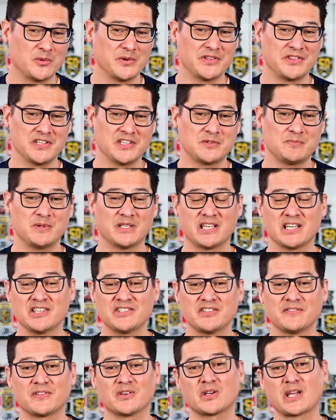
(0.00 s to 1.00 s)
with this
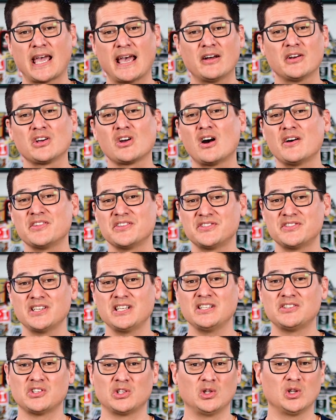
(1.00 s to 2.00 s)
because if they're counting on the
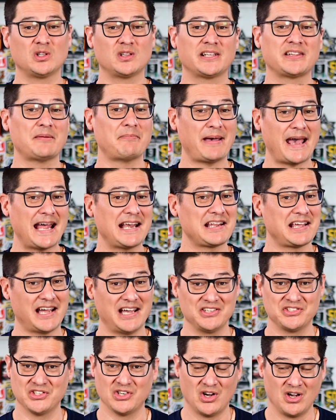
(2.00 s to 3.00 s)
city to look like the bad
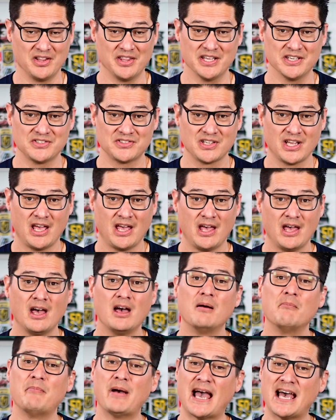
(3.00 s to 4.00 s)
guys in all this,
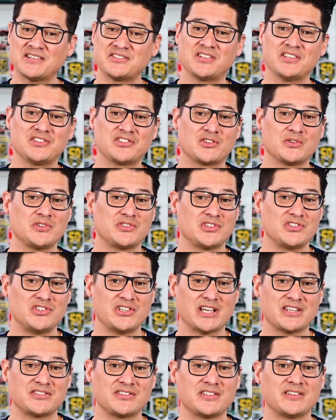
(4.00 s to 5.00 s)
past history
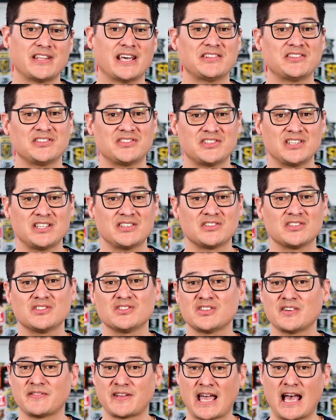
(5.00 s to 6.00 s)
suggests that the
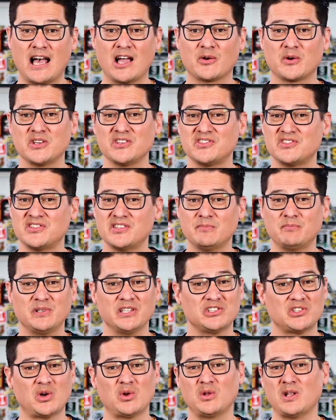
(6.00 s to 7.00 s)
citizens of Calgary
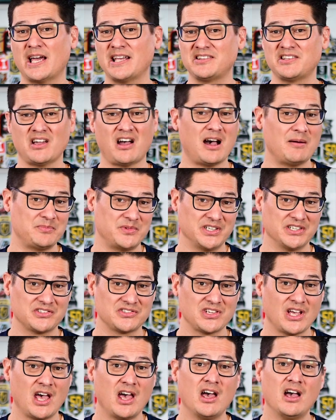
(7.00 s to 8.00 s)
simply don't like the
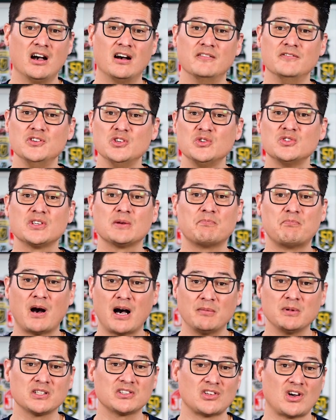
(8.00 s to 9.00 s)
optics of using
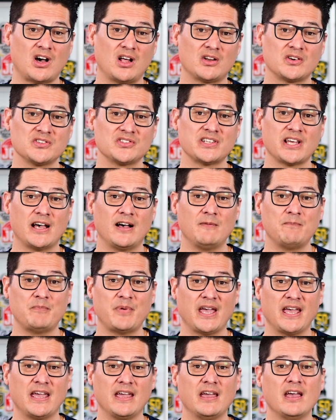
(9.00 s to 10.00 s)
public dollars to help
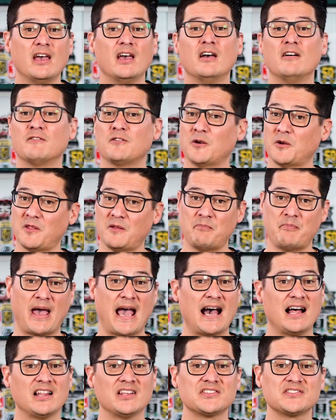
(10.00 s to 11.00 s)
pay for the
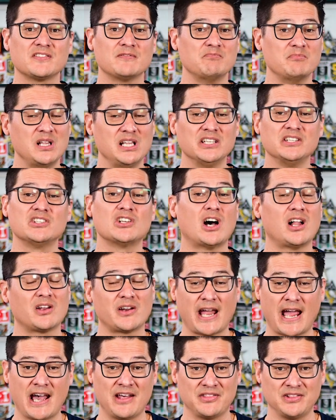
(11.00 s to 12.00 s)
palace of
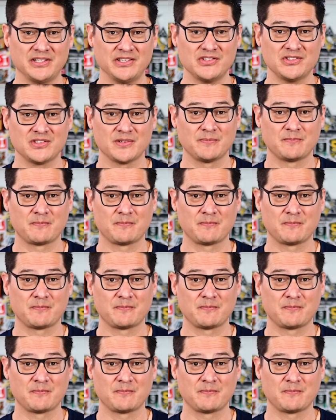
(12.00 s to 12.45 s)
million-dollar athletes.